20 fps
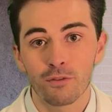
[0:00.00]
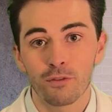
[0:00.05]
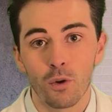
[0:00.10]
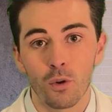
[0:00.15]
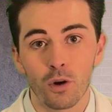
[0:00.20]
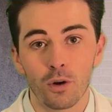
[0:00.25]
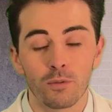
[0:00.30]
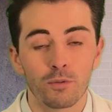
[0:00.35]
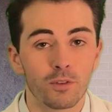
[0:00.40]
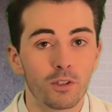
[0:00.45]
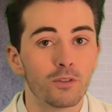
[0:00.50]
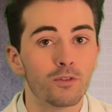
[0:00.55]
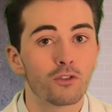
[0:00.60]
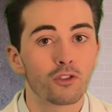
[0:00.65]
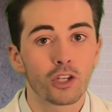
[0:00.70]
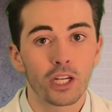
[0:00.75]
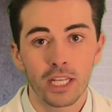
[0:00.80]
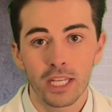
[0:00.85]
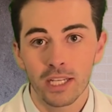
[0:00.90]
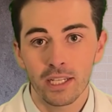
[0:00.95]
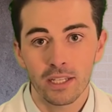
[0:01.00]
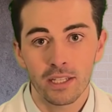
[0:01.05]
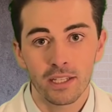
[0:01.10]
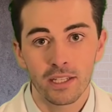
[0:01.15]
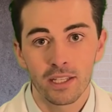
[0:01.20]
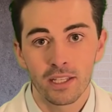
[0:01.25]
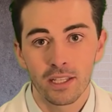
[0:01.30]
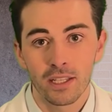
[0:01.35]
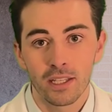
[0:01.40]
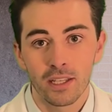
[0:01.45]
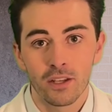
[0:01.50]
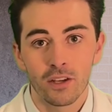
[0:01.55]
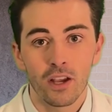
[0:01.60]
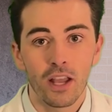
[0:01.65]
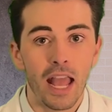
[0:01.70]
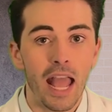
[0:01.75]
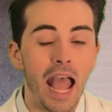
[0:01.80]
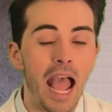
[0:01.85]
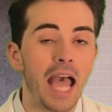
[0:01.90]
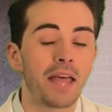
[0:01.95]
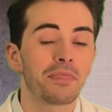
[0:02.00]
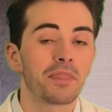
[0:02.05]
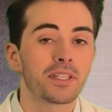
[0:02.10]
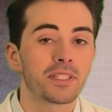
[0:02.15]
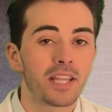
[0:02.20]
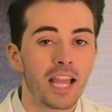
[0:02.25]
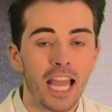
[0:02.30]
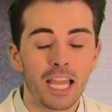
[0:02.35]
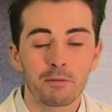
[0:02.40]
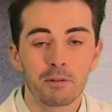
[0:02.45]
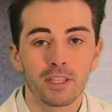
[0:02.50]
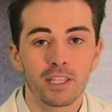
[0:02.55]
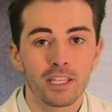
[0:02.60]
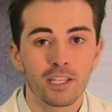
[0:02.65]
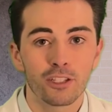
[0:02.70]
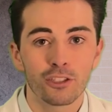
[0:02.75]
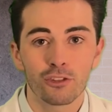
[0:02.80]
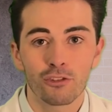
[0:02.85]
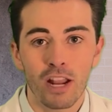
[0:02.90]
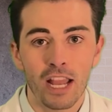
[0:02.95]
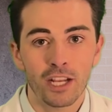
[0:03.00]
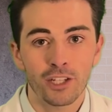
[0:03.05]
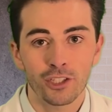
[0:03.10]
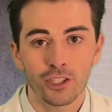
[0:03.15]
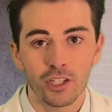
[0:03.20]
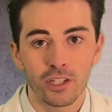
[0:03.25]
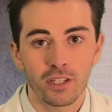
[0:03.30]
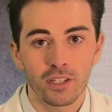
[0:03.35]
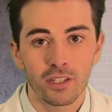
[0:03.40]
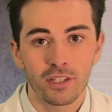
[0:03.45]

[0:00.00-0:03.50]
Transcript: for them for free at the time of the extraction.